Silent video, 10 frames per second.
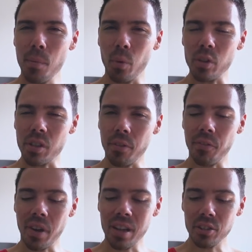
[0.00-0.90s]
Whereas the
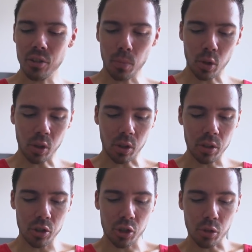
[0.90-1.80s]
fats
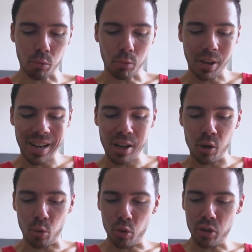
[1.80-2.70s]
more
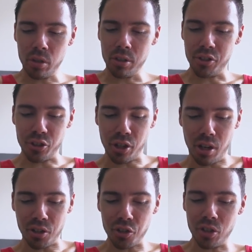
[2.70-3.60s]
surround your
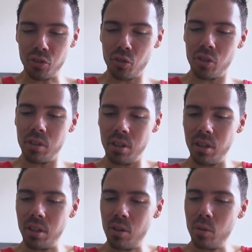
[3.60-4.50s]
toxins.
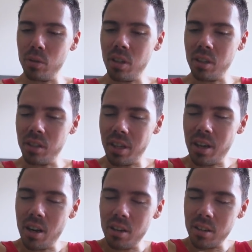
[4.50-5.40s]
And hold on, they
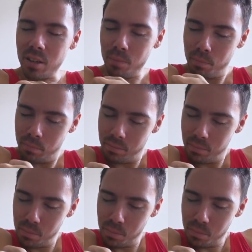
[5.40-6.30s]
hug them.
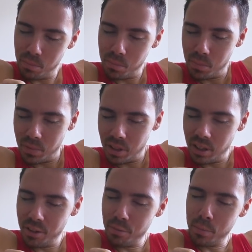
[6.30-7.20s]
They
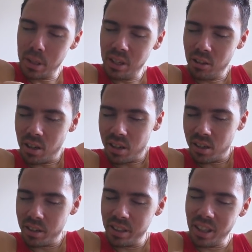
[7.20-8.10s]
give them a little
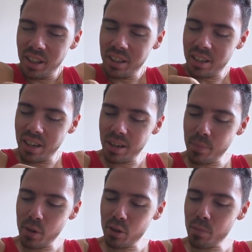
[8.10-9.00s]
hug and then they take
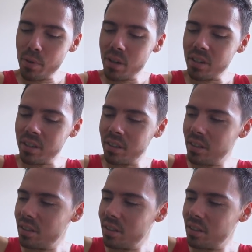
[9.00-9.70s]
them out of the body.